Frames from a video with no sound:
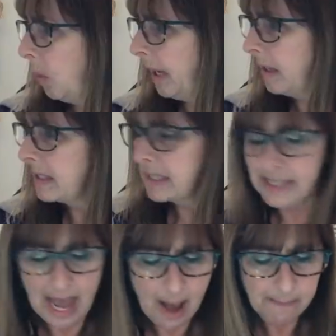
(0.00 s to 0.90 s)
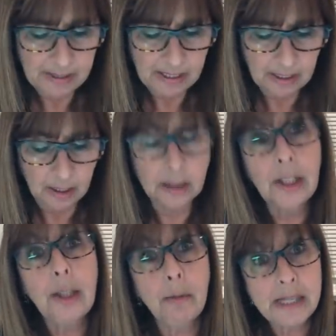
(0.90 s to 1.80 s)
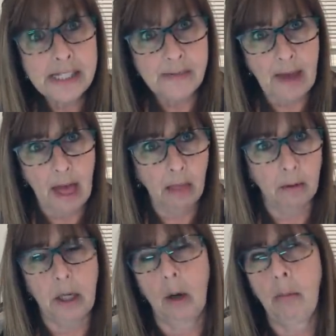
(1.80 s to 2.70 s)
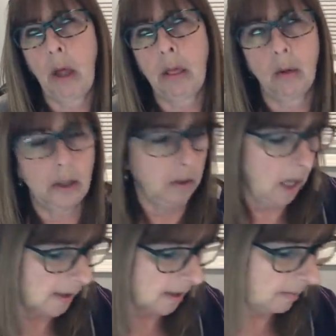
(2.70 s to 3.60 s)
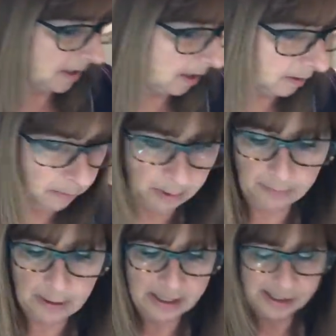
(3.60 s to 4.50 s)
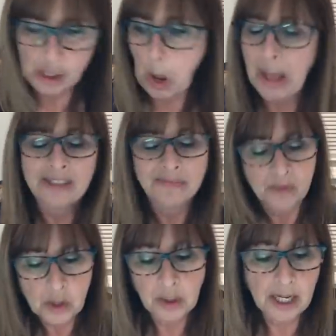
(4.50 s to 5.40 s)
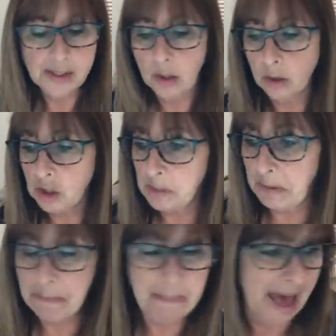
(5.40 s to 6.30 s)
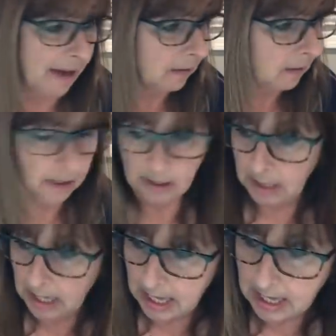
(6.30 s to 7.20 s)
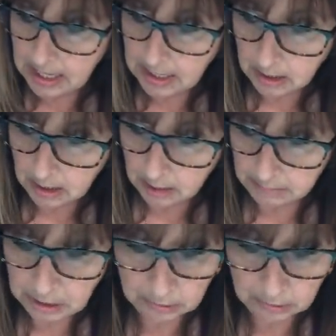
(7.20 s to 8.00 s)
What else is happening? Little Miss Valerie. Oh my Lord, you guys, let me tell you about this. So you guys know she's been battling a um,